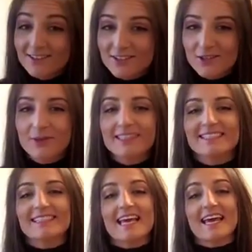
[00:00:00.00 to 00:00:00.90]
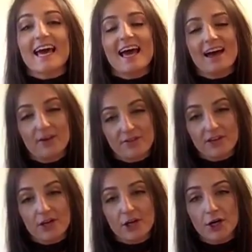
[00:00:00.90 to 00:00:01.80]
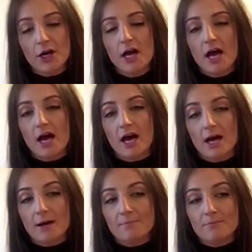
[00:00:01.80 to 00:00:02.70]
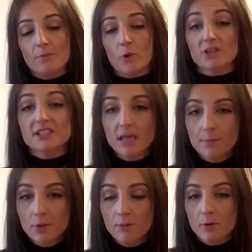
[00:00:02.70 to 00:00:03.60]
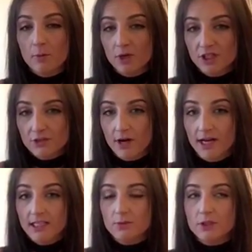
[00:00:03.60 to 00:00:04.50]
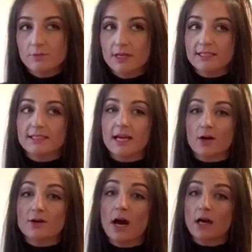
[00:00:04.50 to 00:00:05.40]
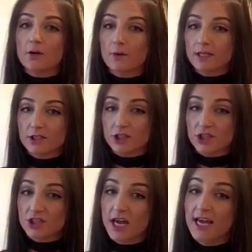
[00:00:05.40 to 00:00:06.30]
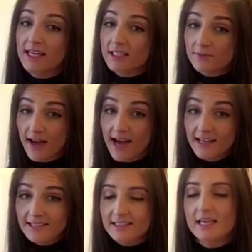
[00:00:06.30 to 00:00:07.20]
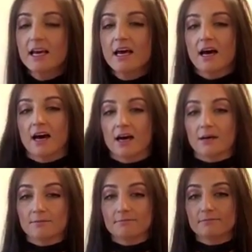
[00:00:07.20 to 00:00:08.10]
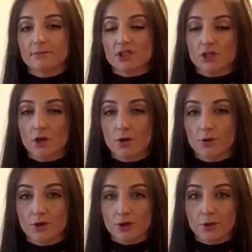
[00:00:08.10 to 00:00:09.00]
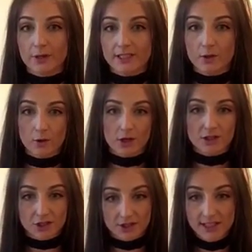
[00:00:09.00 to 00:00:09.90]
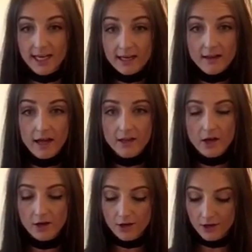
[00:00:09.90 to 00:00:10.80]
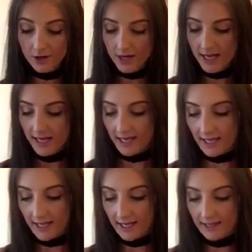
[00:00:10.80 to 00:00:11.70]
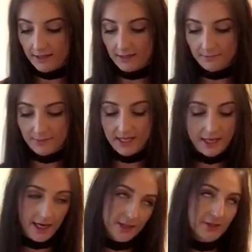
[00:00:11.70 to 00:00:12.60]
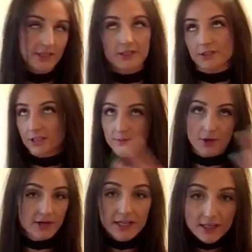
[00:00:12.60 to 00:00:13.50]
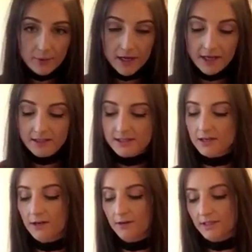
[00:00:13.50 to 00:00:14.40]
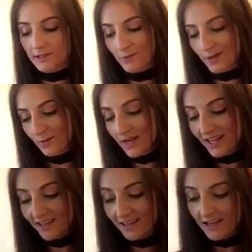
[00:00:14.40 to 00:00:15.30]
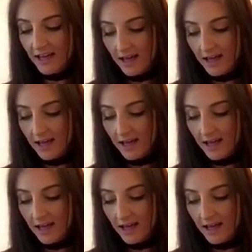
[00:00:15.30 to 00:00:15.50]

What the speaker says: are going to stay healthier, more supple, more moisturized, which means they are not going to shed as fast. So you're going to hold on to your tan a lot longer, and being hydrated is just smart anyway, so it's a win-win.